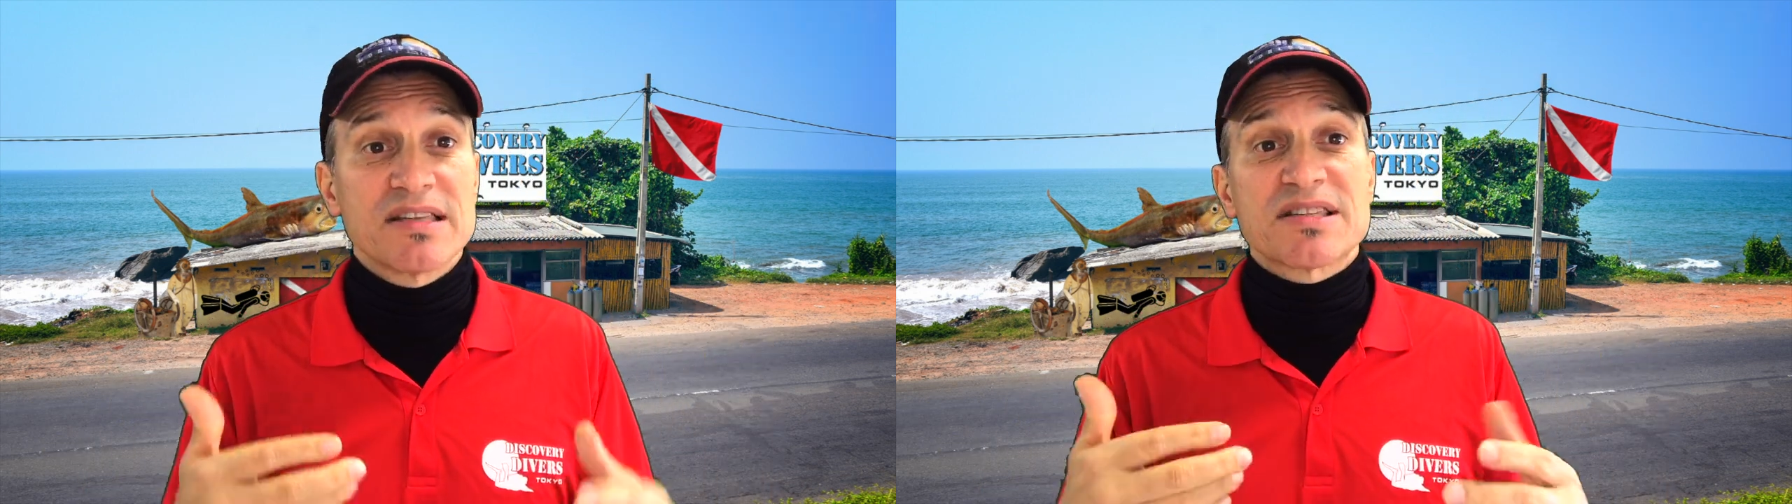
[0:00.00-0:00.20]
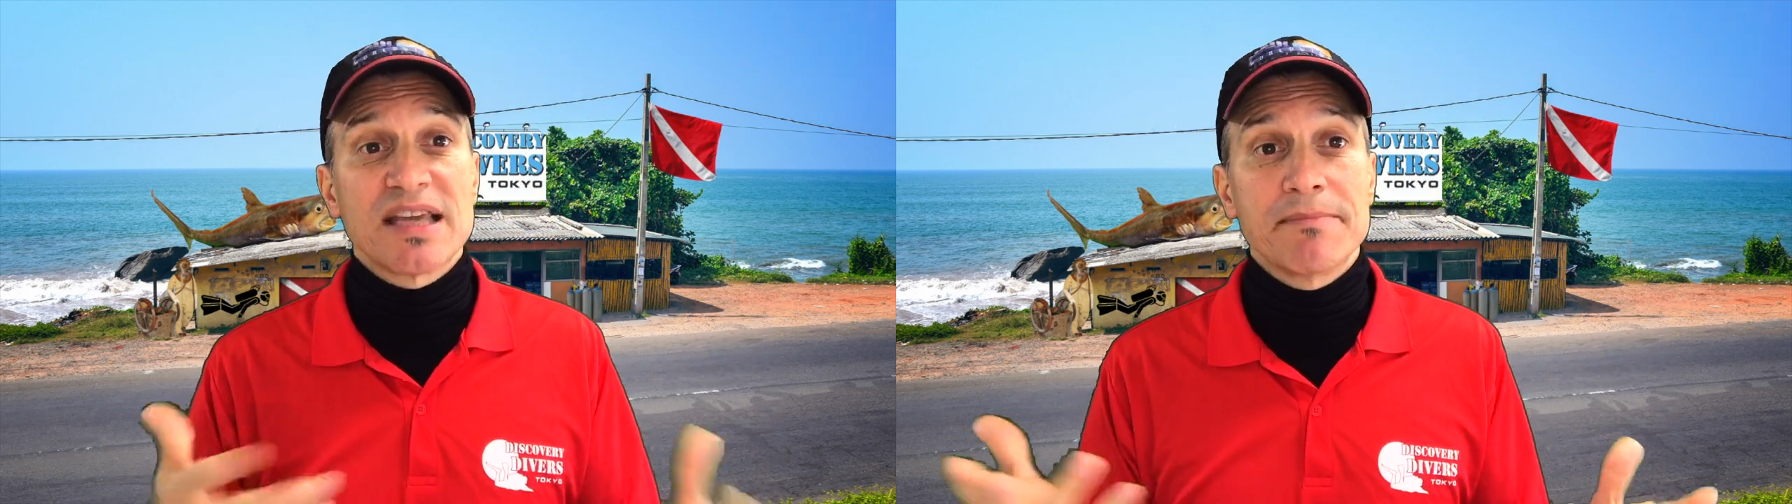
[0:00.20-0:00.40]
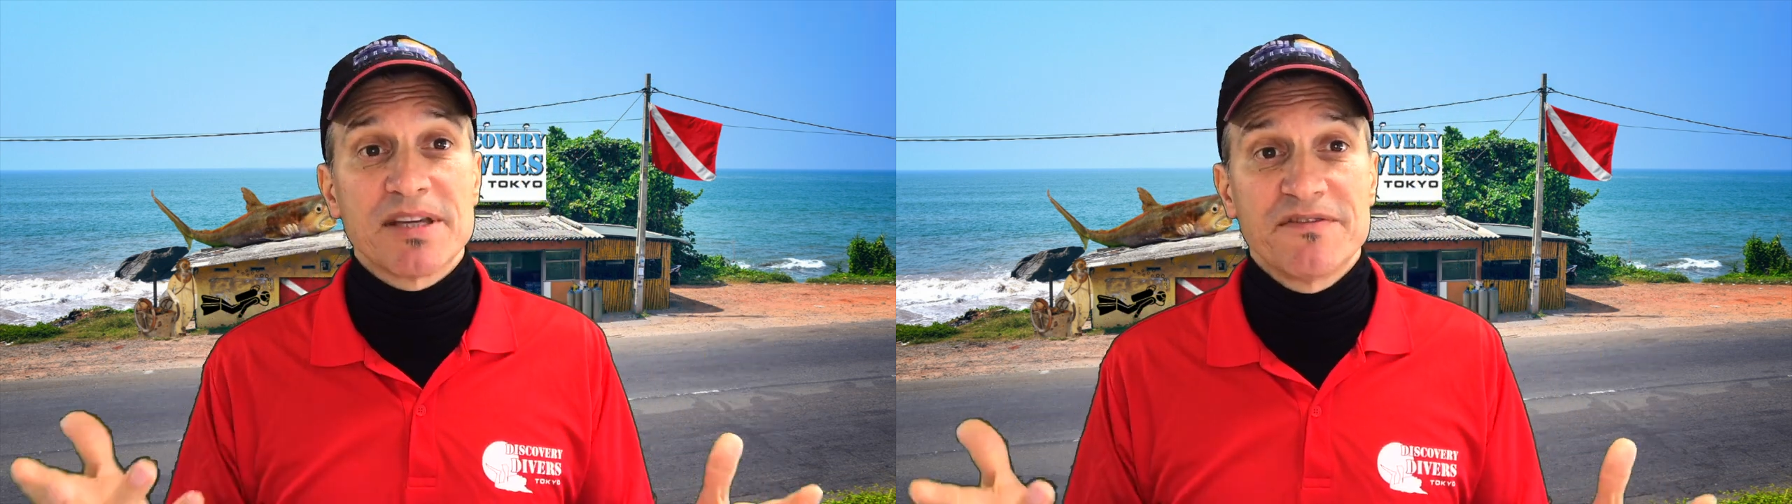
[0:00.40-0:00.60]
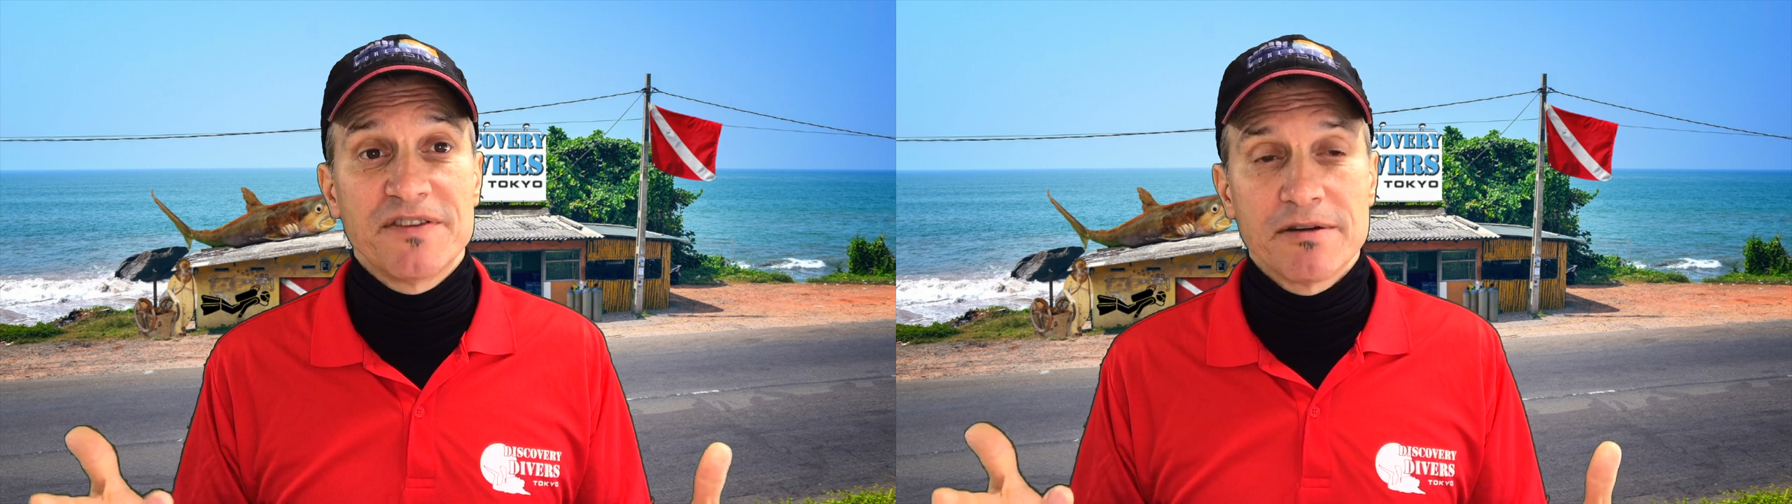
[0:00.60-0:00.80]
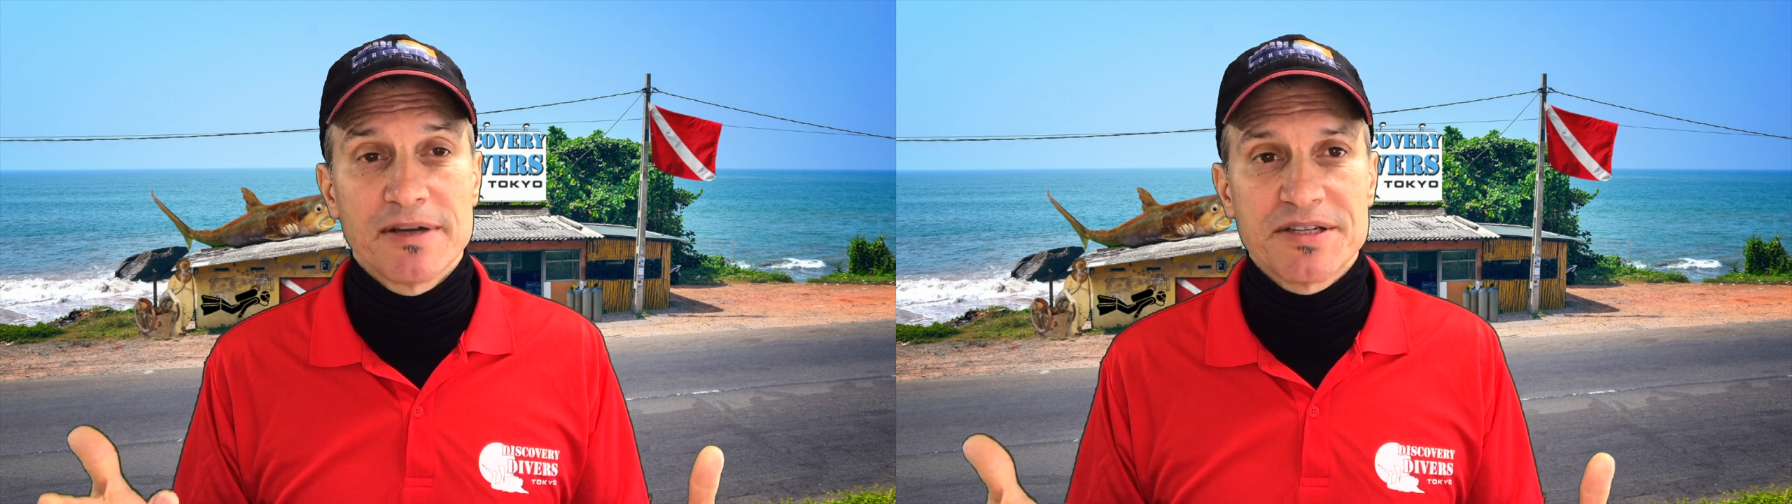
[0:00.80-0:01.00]
same
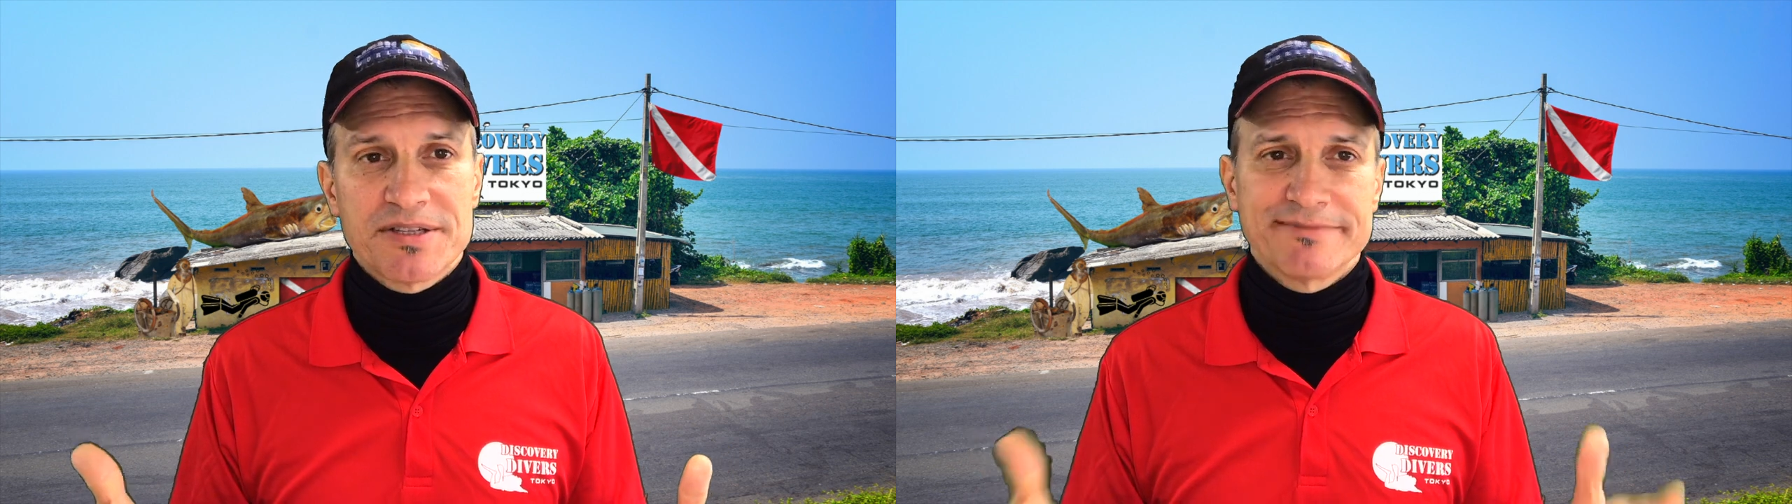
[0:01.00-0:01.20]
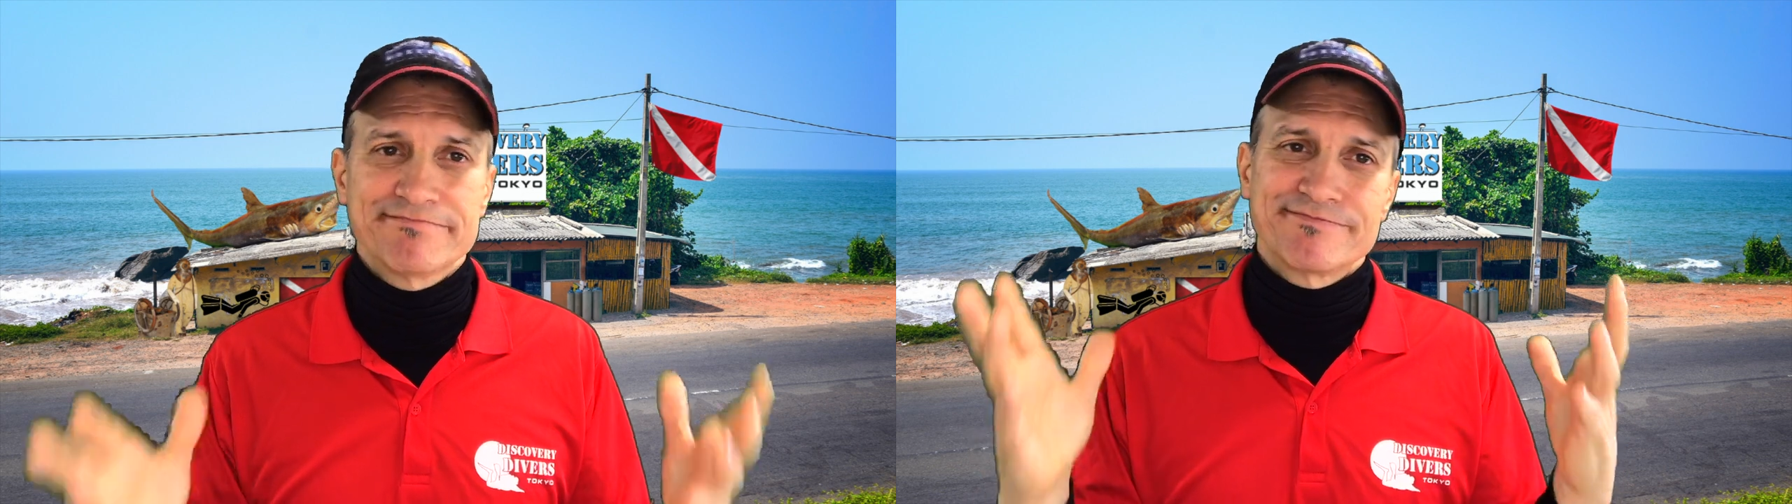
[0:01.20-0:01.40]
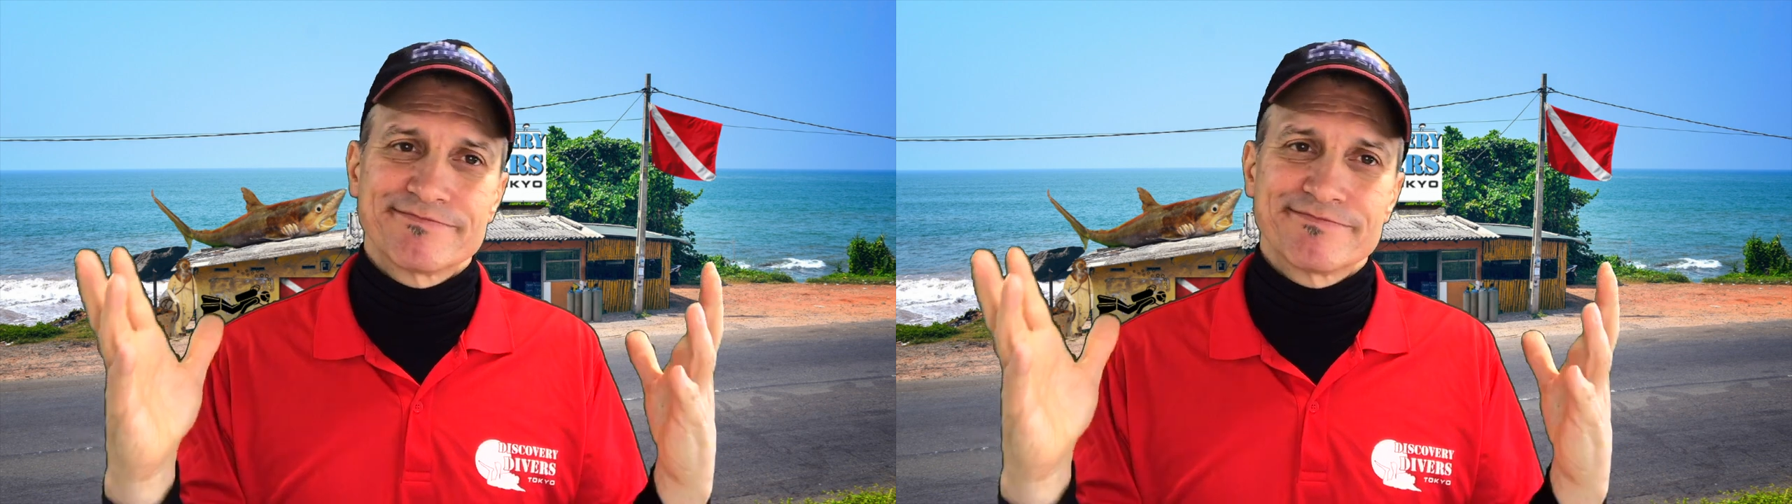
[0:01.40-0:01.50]
configuration